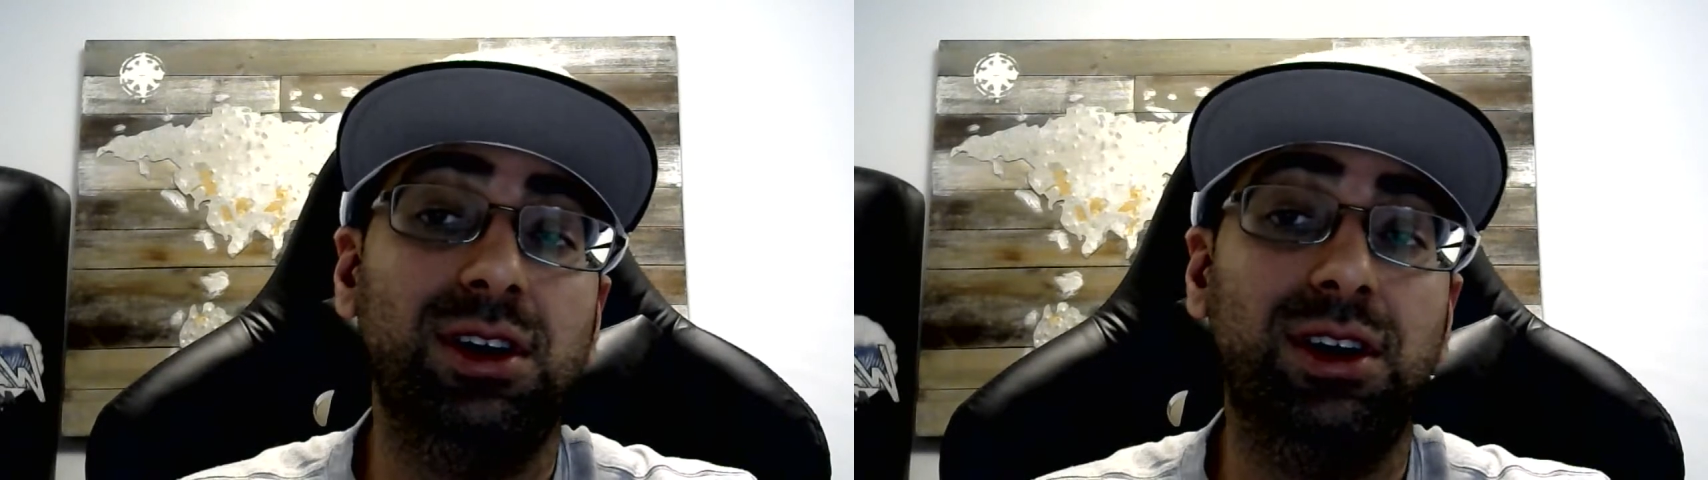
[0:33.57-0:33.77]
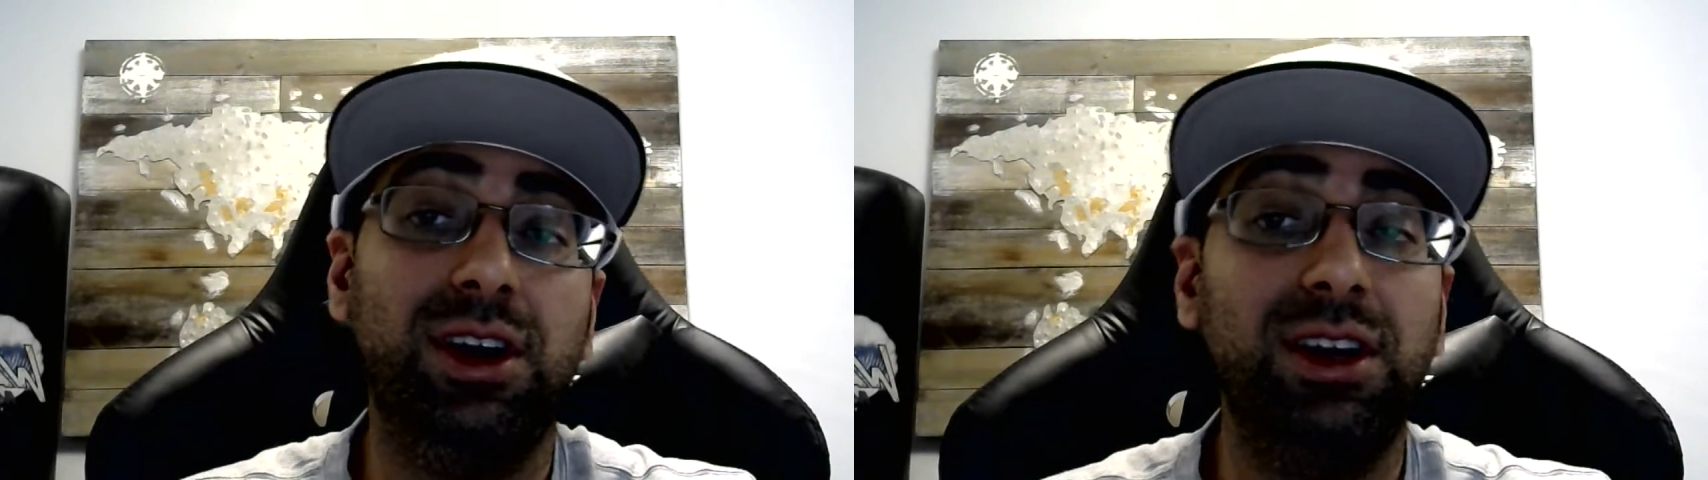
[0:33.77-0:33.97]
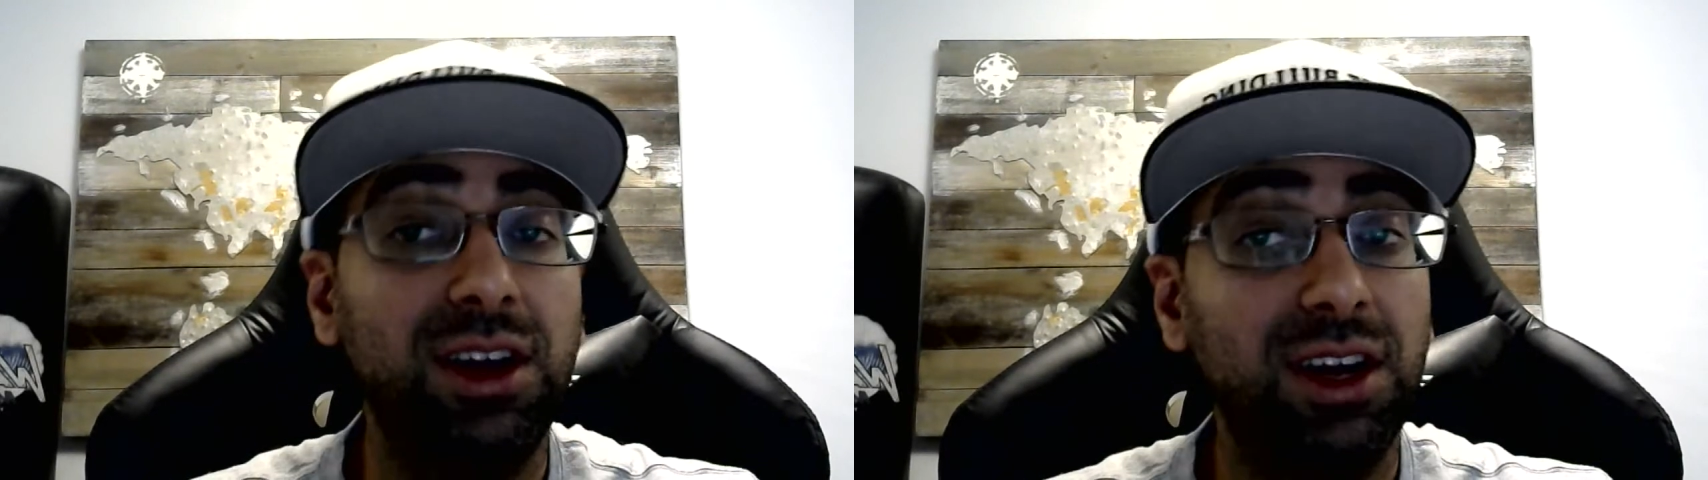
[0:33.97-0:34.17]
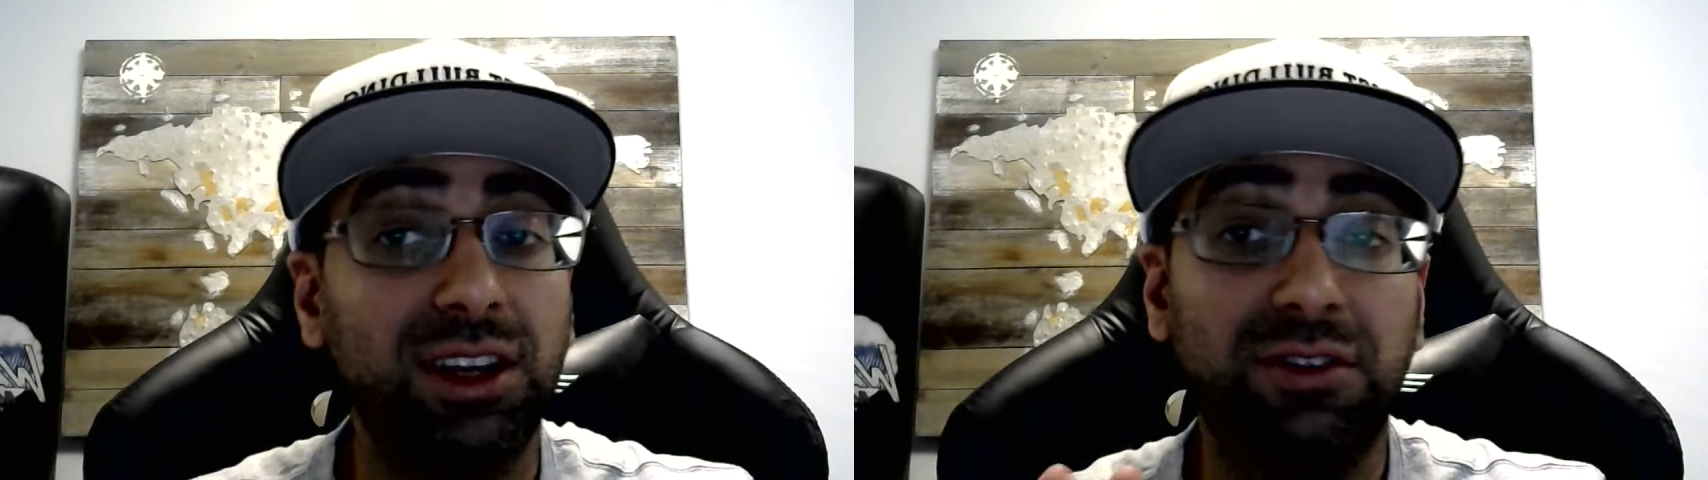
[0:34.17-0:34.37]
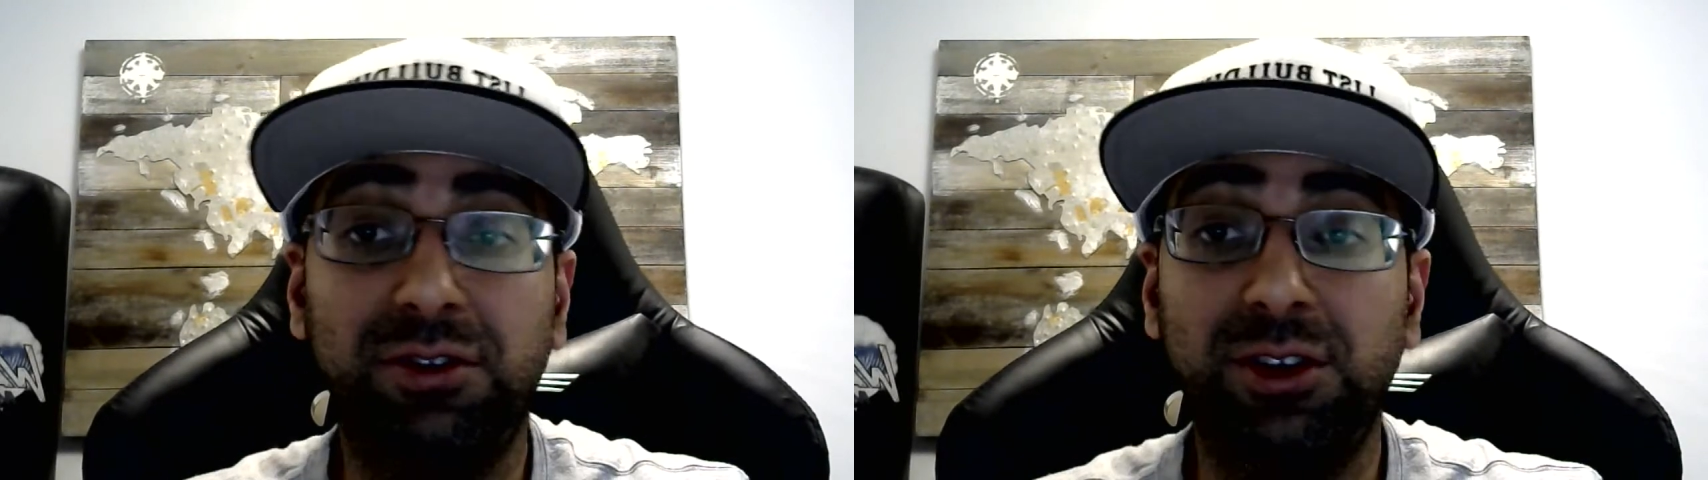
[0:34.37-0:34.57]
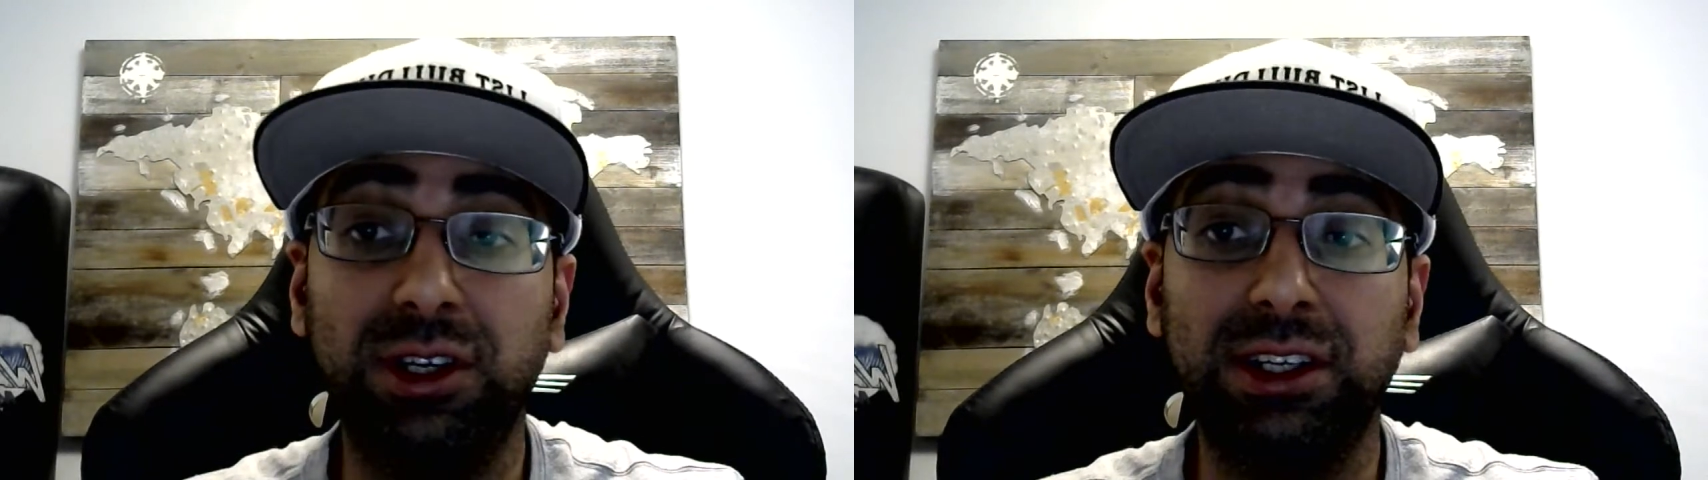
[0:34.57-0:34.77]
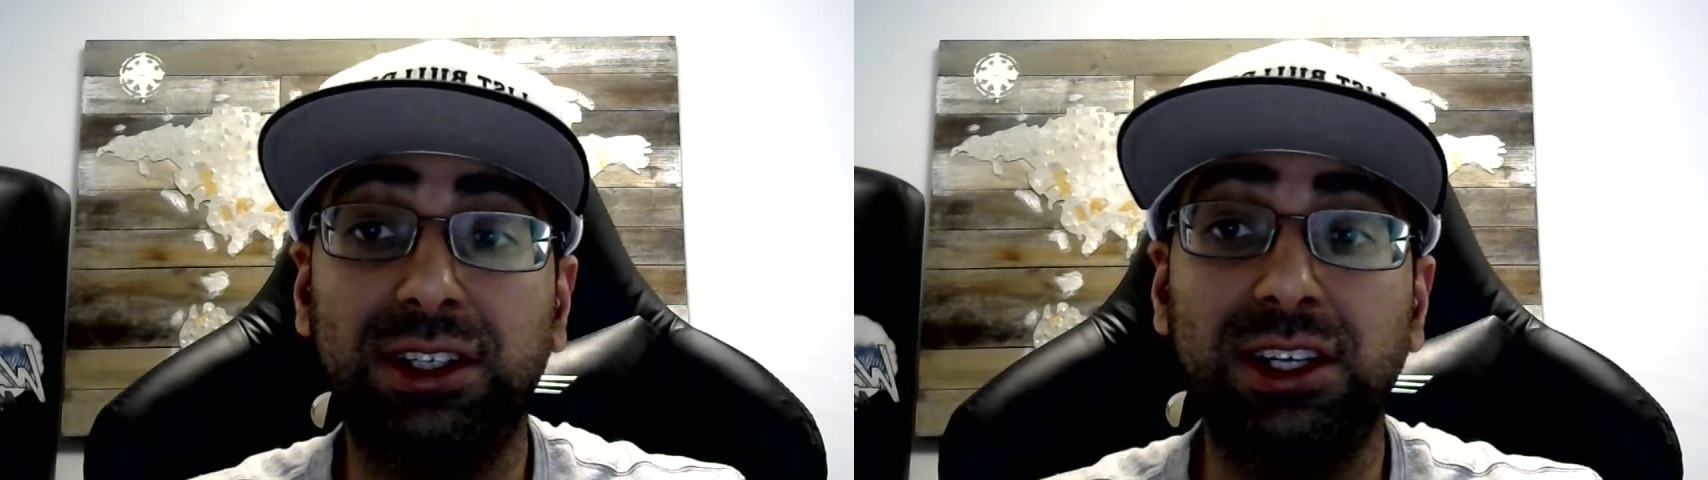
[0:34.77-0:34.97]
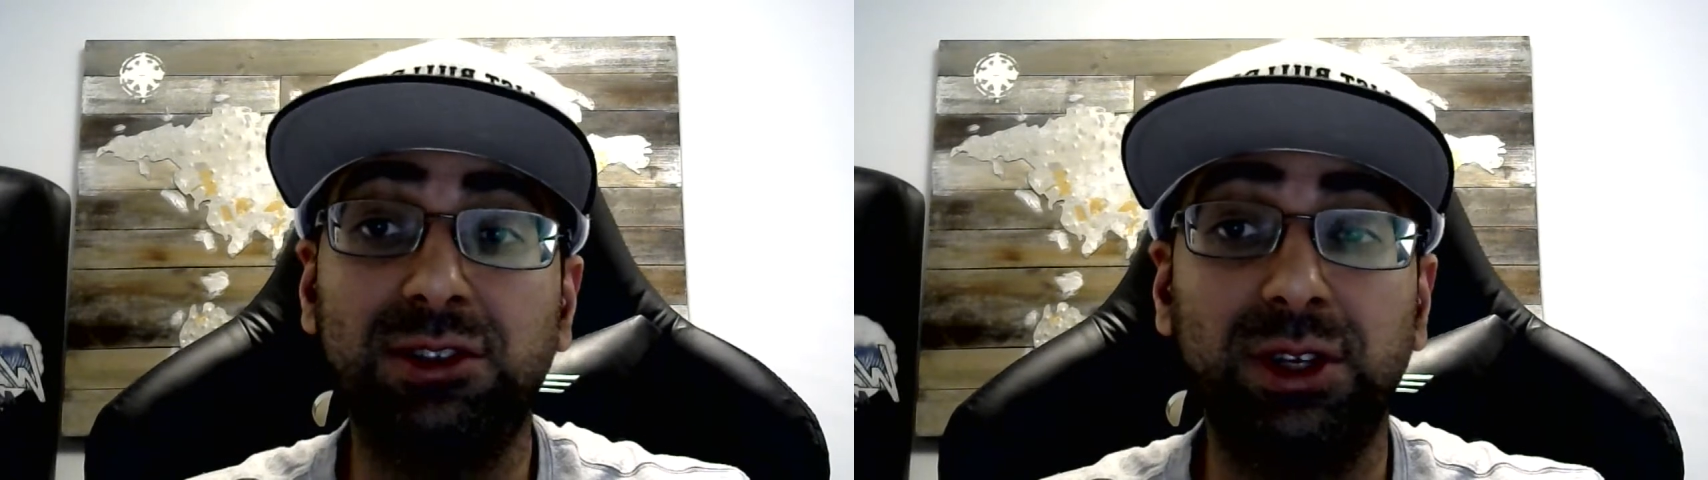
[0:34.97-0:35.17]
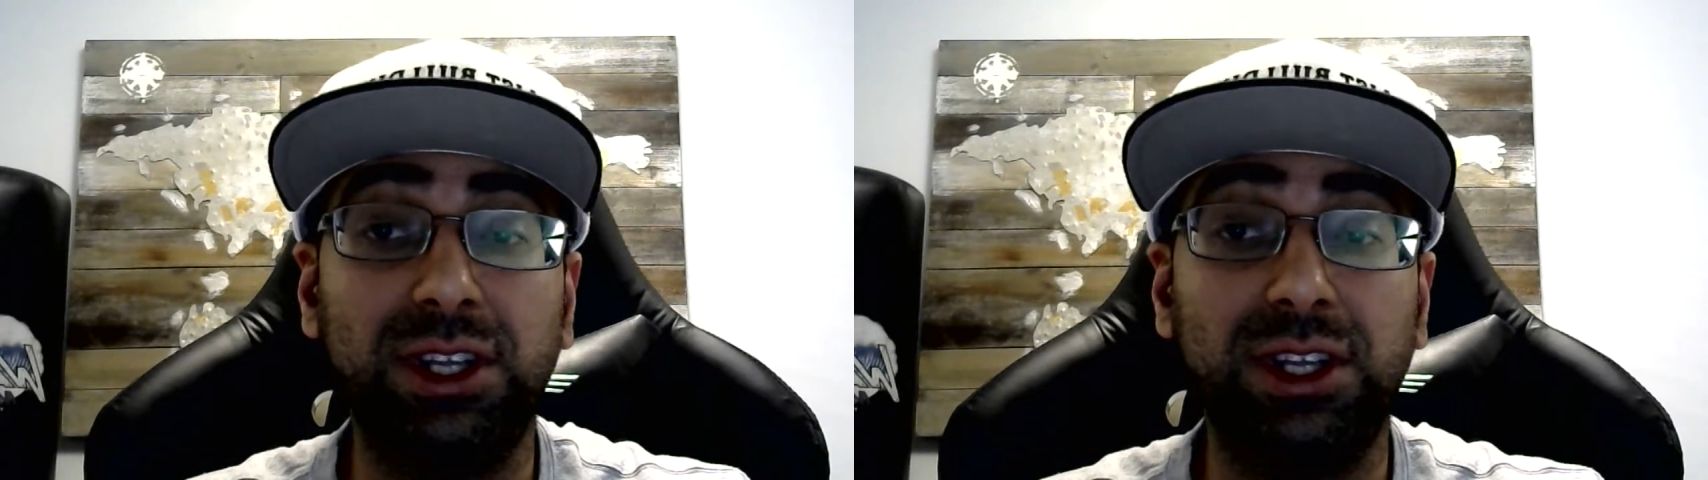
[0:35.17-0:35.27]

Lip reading: All right. A few little things